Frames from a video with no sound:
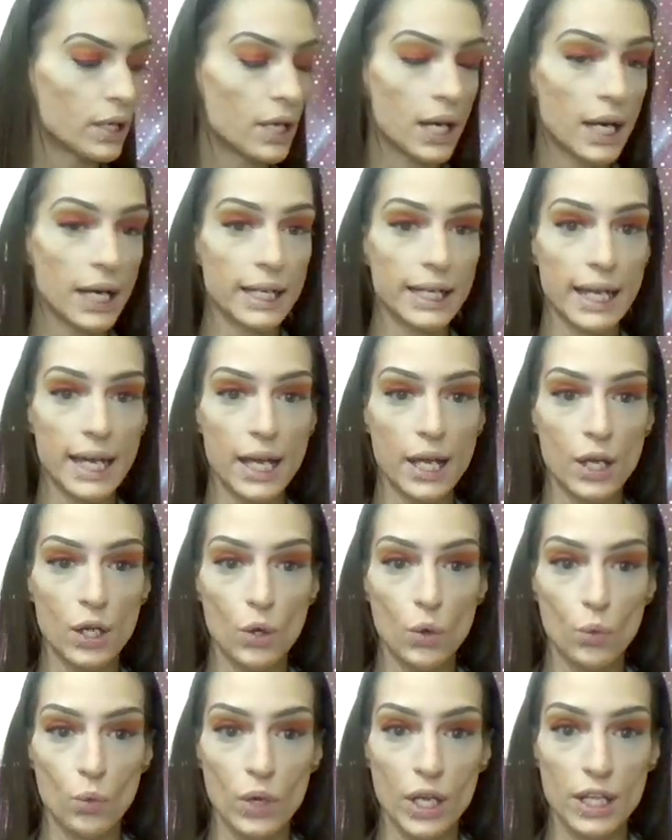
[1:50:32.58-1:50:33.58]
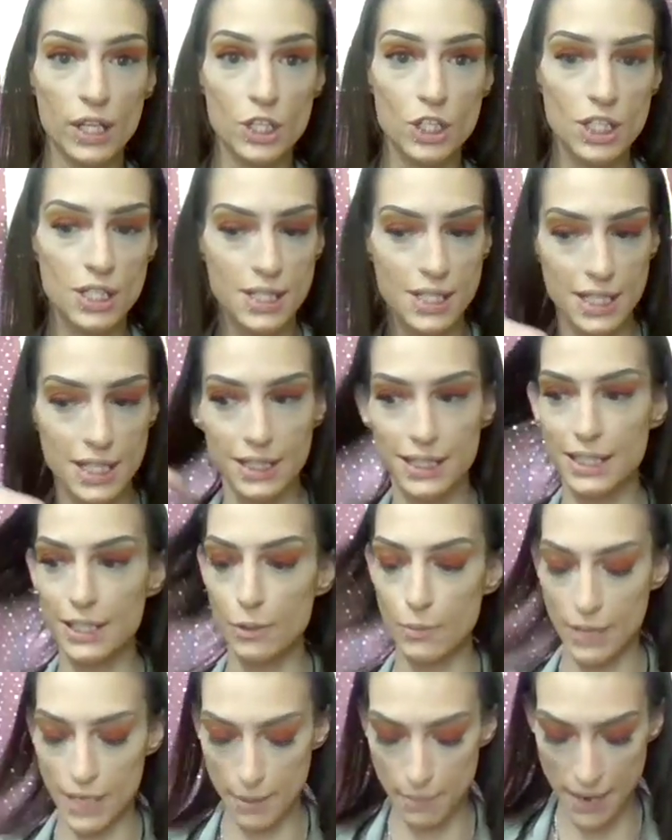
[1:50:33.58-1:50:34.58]
again, with just a
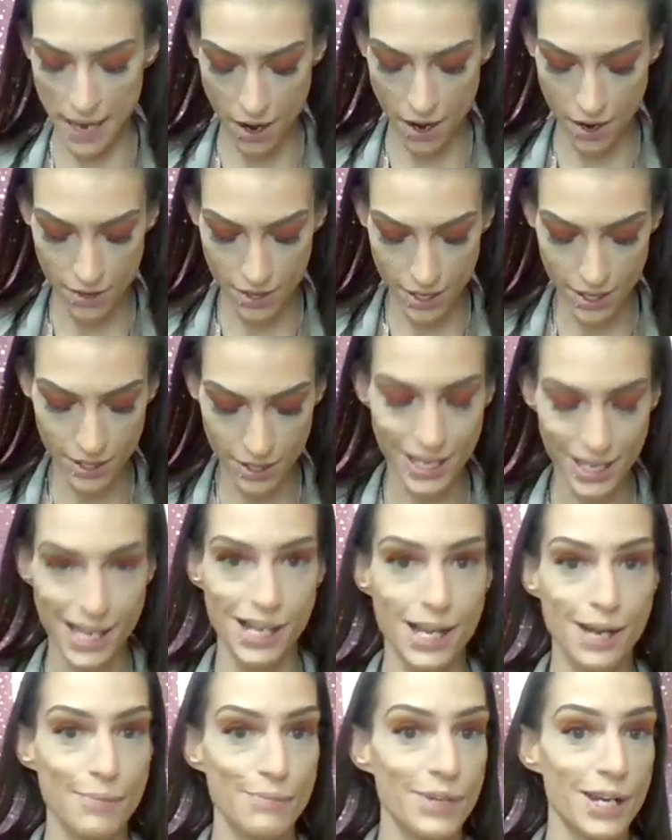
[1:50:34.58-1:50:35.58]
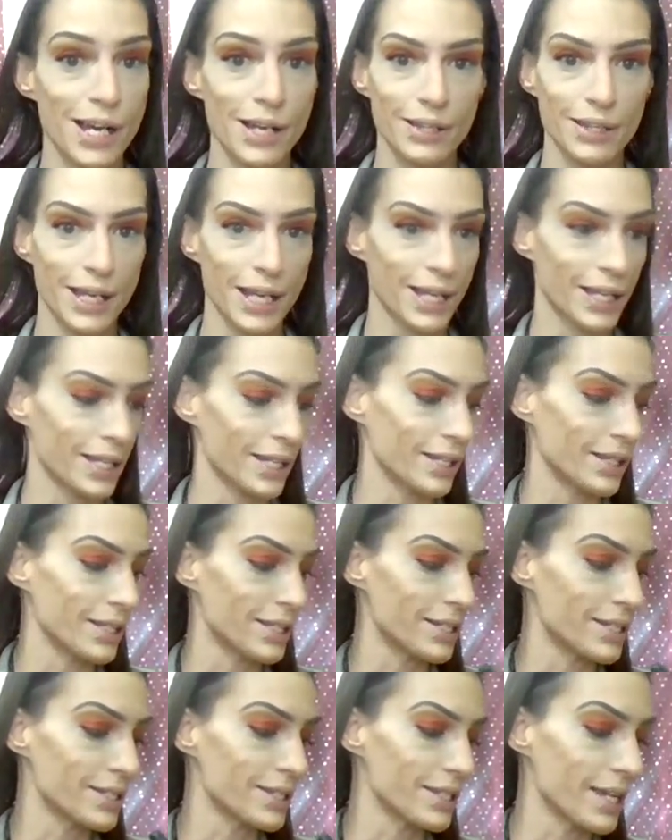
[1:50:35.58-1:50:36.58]
little bit of powder, like I'm not liking
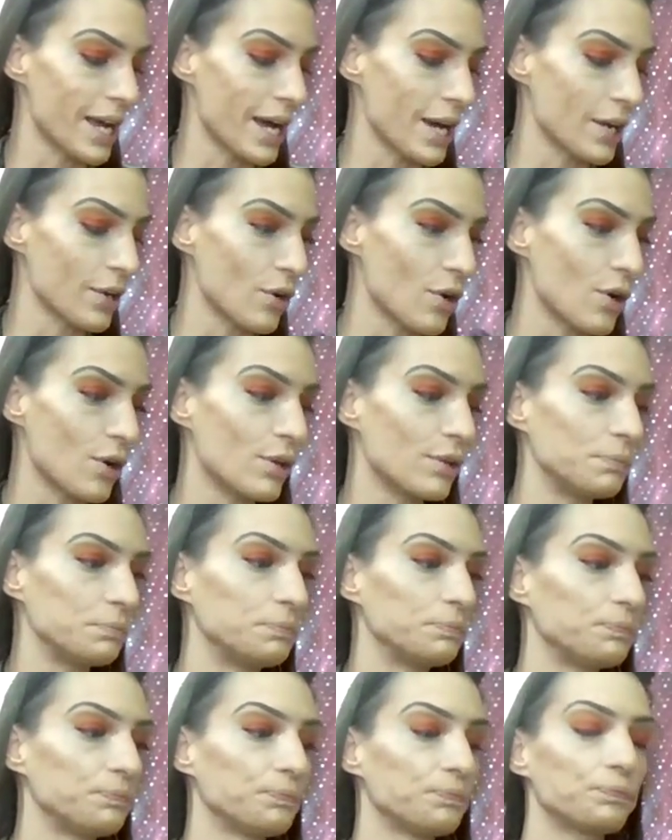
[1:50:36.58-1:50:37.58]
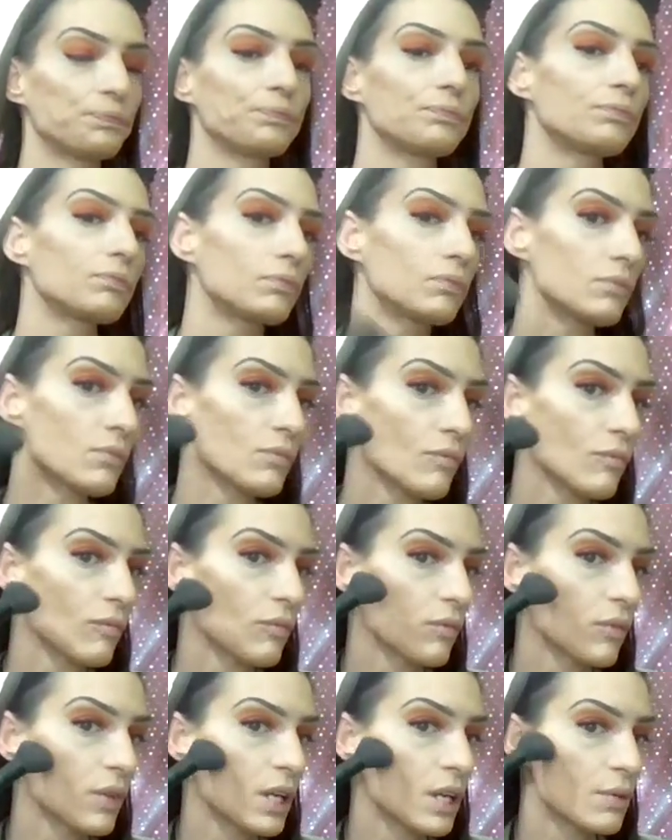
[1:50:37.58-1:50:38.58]
this at all.
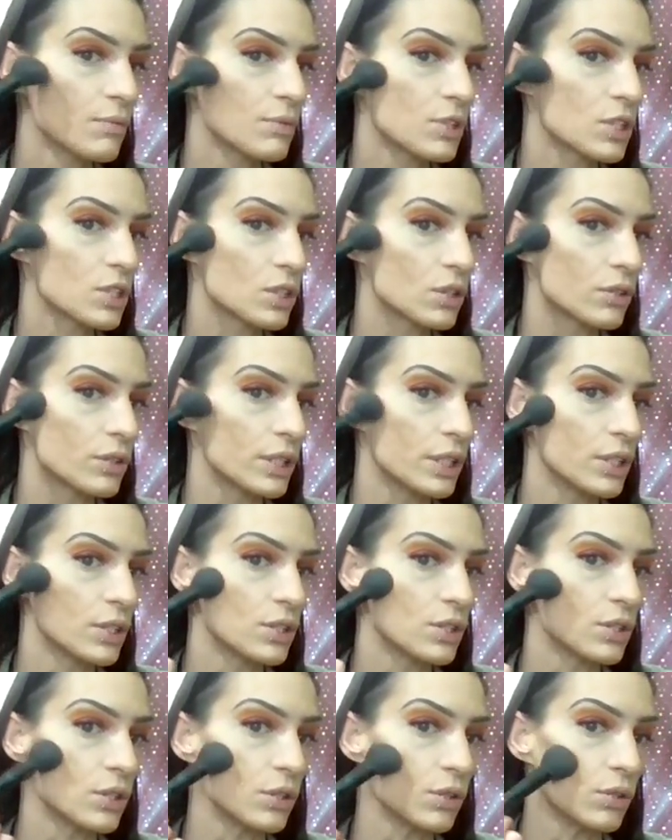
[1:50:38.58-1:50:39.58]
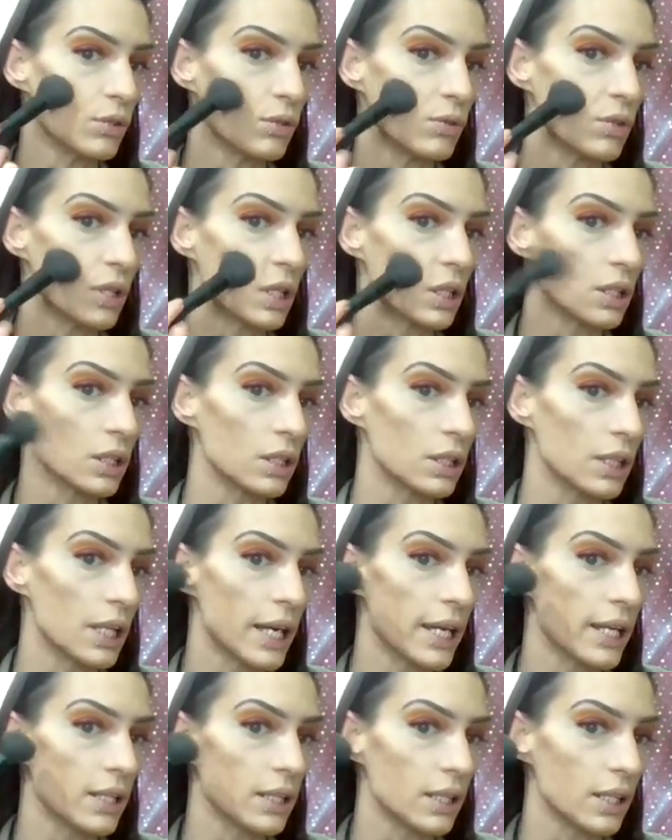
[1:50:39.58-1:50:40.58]
I'm just going to
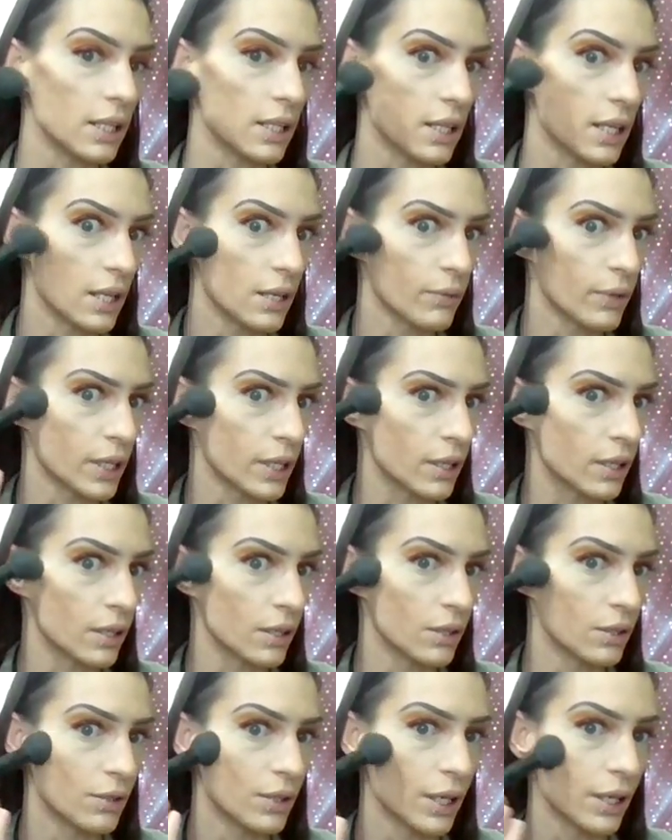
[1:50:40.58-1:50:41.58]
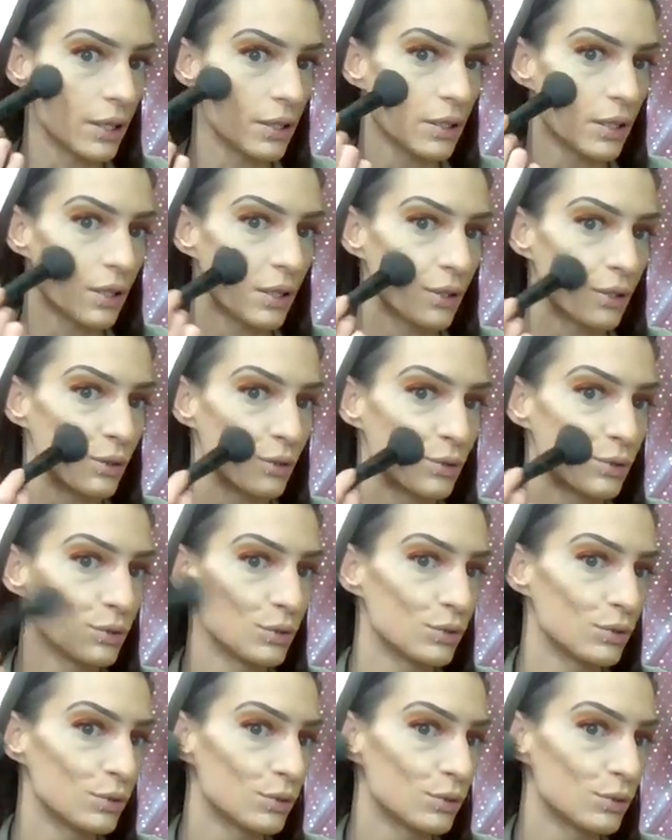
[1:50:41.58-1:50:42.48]
lightly, there we go, hello.